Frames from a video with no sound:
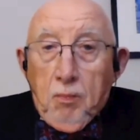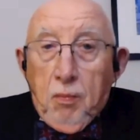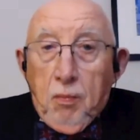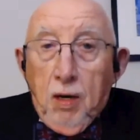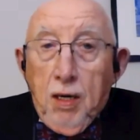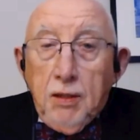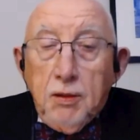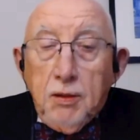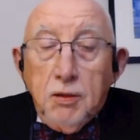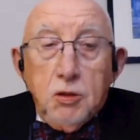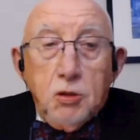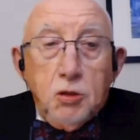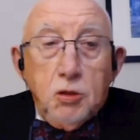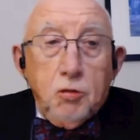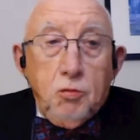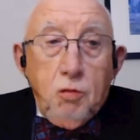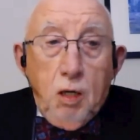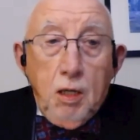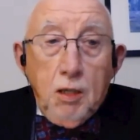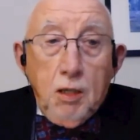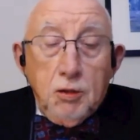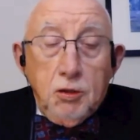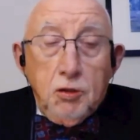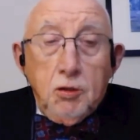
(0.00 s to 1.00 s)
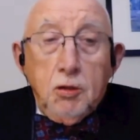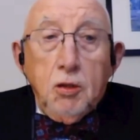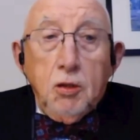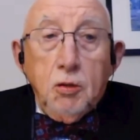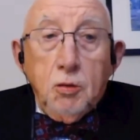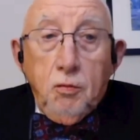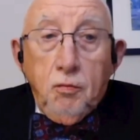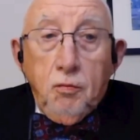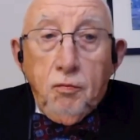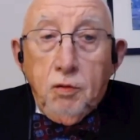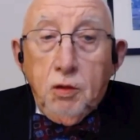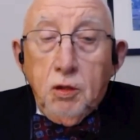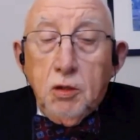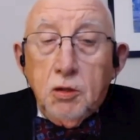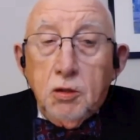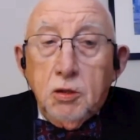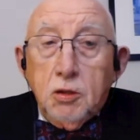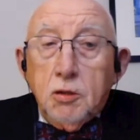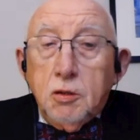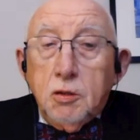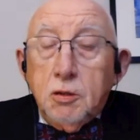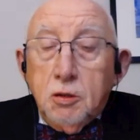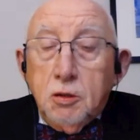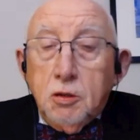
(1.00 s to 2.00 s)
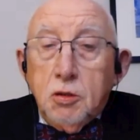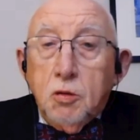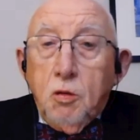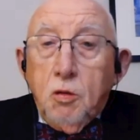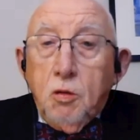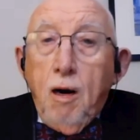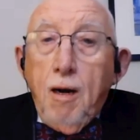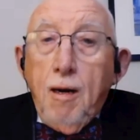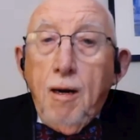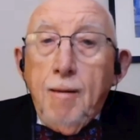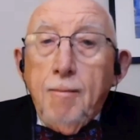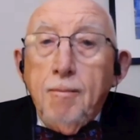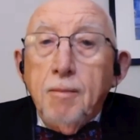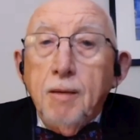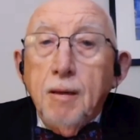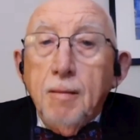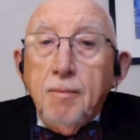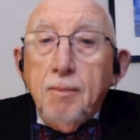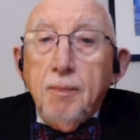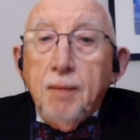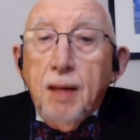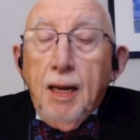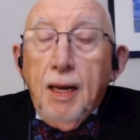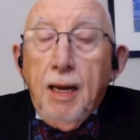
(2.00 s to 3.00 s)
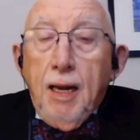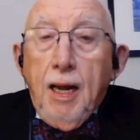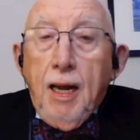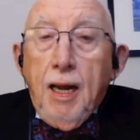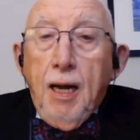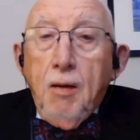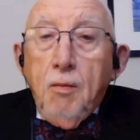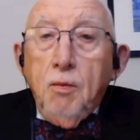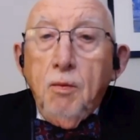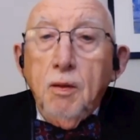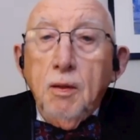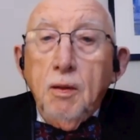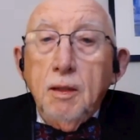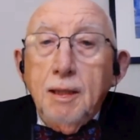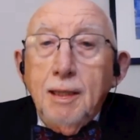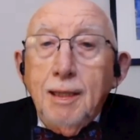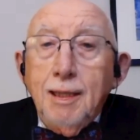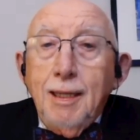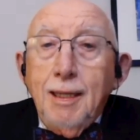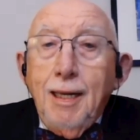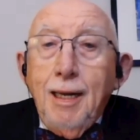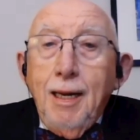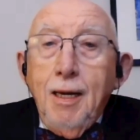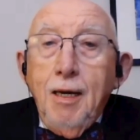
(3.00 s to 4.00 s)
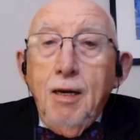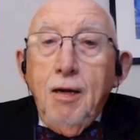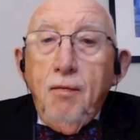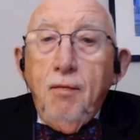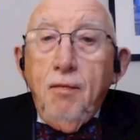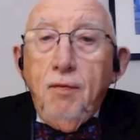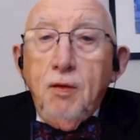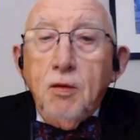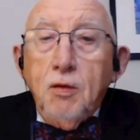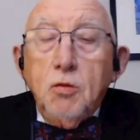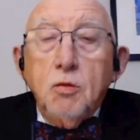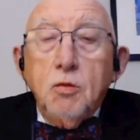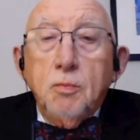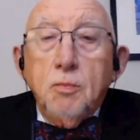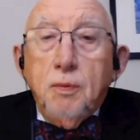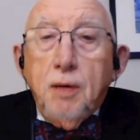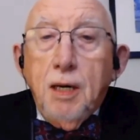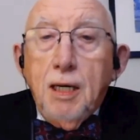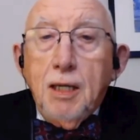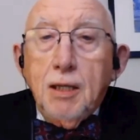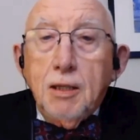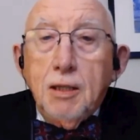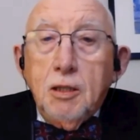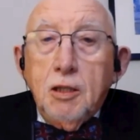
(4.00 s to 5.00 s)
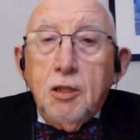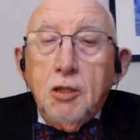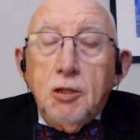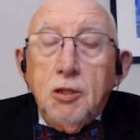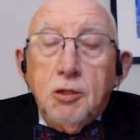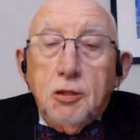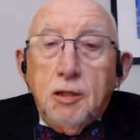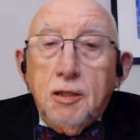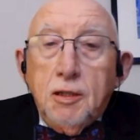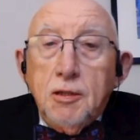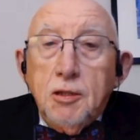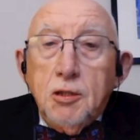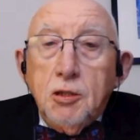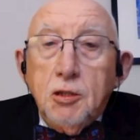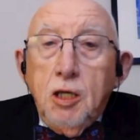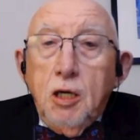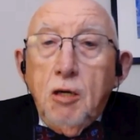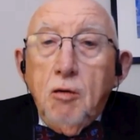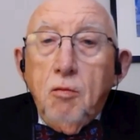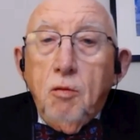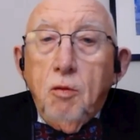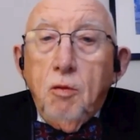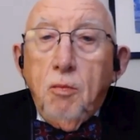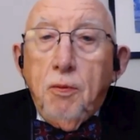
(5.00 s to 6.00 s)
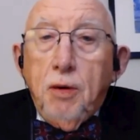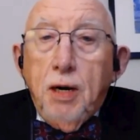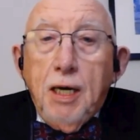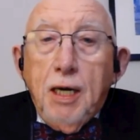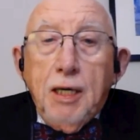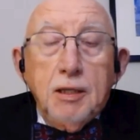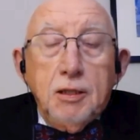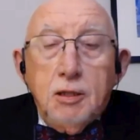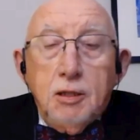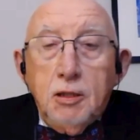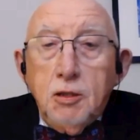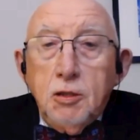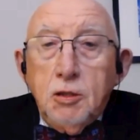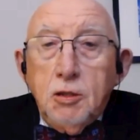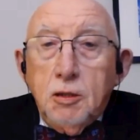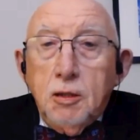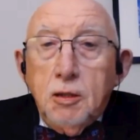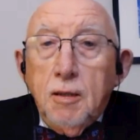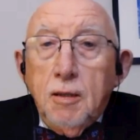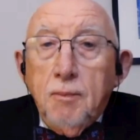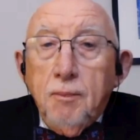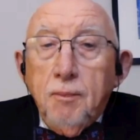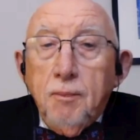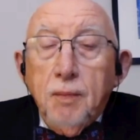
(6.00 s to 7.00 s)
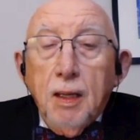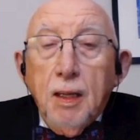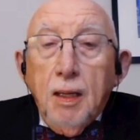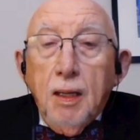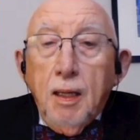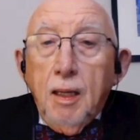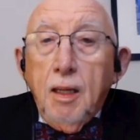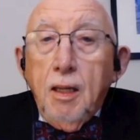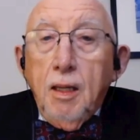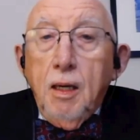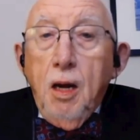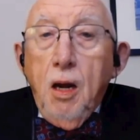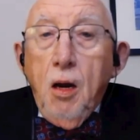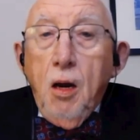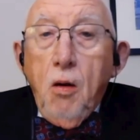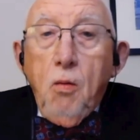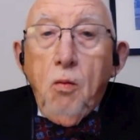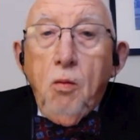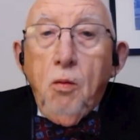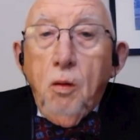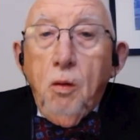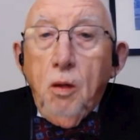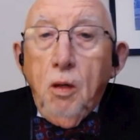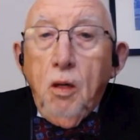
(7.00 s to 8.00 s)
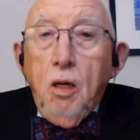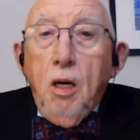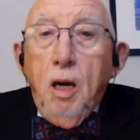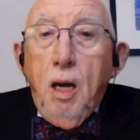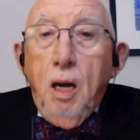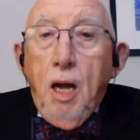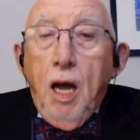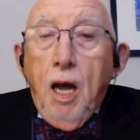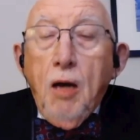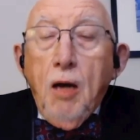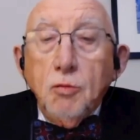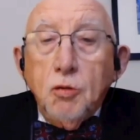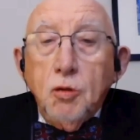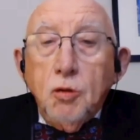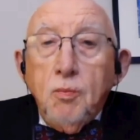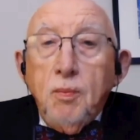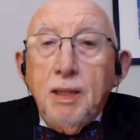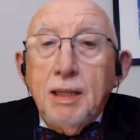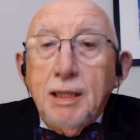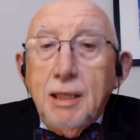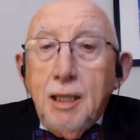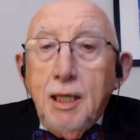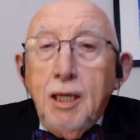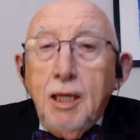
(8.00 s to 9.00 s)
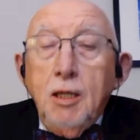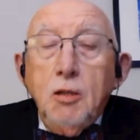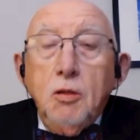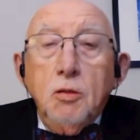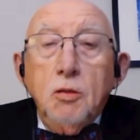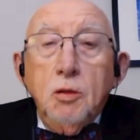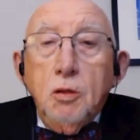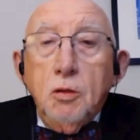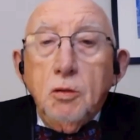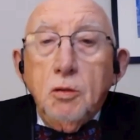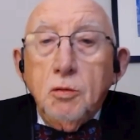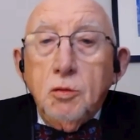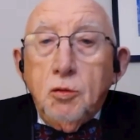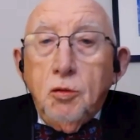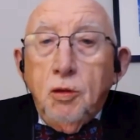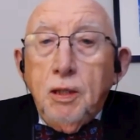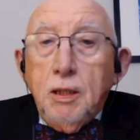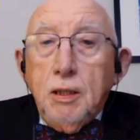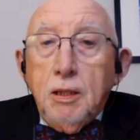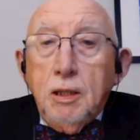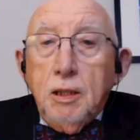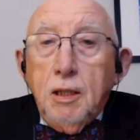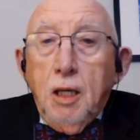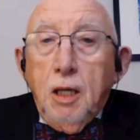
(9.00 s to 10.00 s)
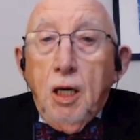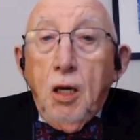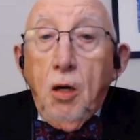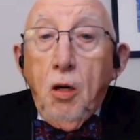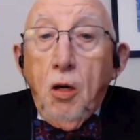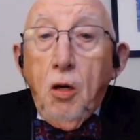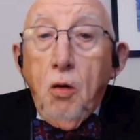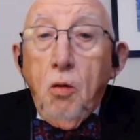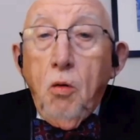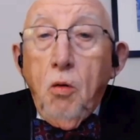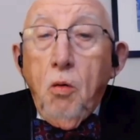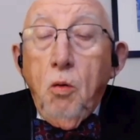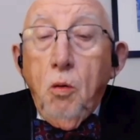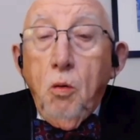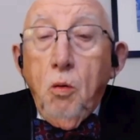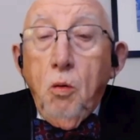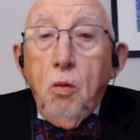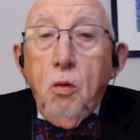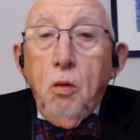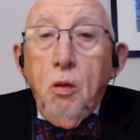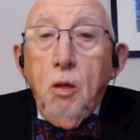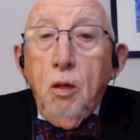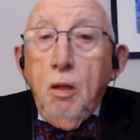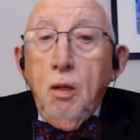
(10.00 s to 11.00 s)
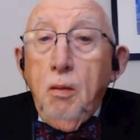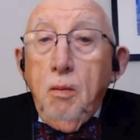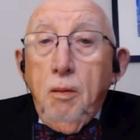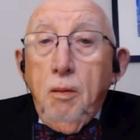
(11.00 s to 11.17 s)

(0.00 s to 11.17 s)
brain's trust that you just described. How will the individual practitioner, the general practitioner, know how to begin treating a long haul